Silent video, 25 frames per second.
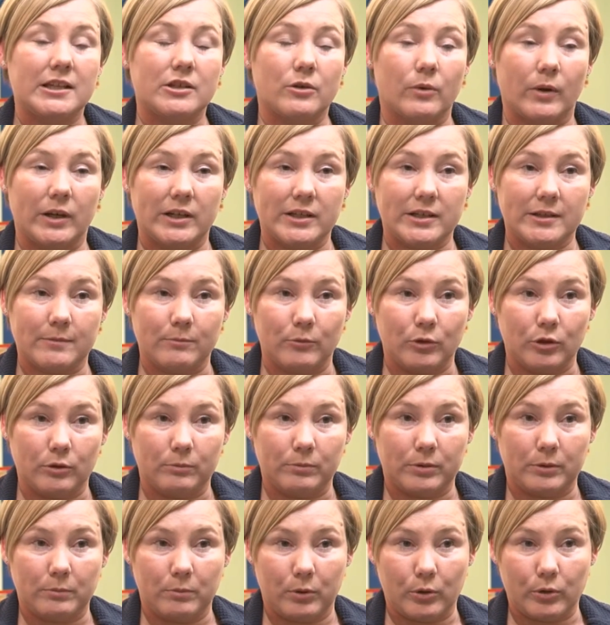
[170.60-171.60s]
is quite a small
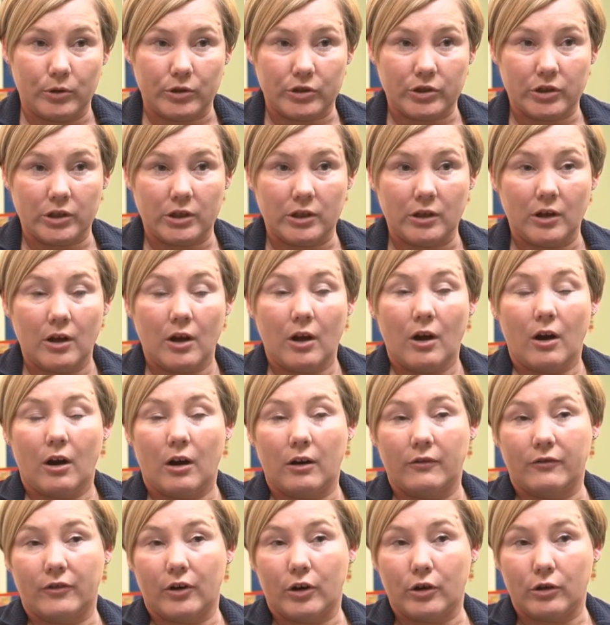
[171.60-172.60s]
proportion
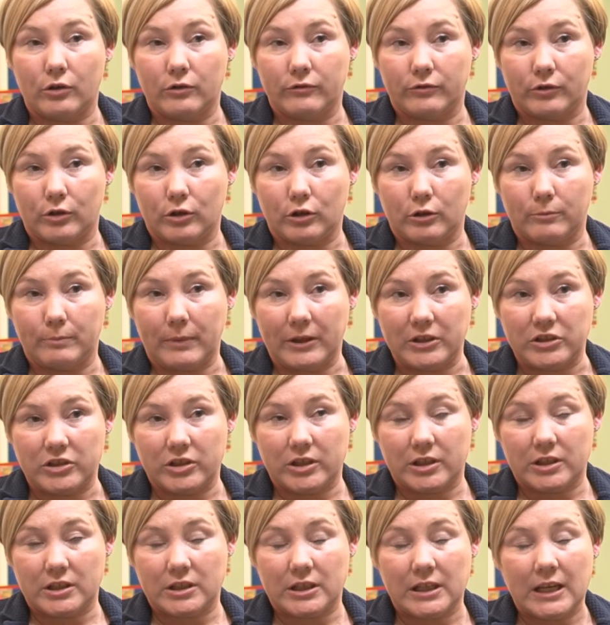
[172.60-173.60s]
of our overall
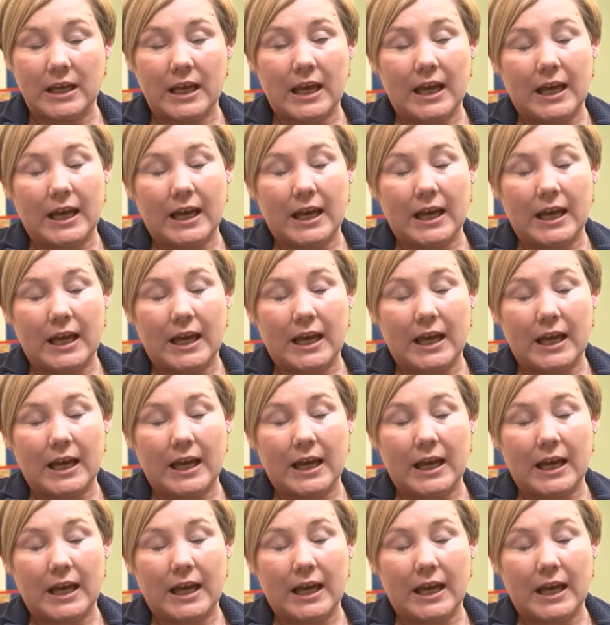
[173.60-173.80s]
budget,